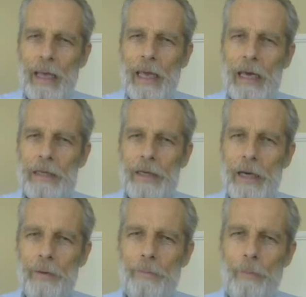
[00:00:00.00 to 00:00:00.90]
and
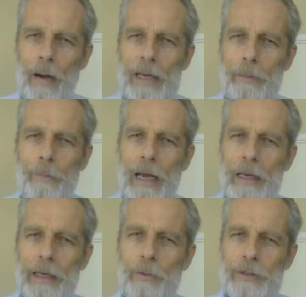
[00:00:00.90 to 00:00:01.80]
my
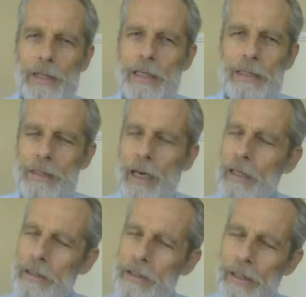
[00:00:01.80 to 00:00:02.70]
leg was eased, and
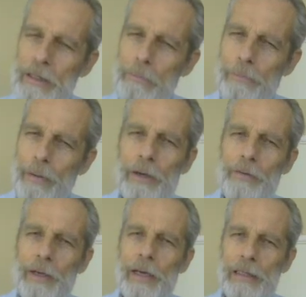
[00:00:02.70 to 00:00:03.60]
I could sleep
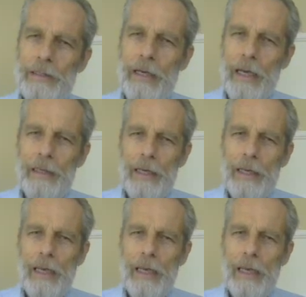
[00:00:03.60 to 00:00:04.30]
better the next night.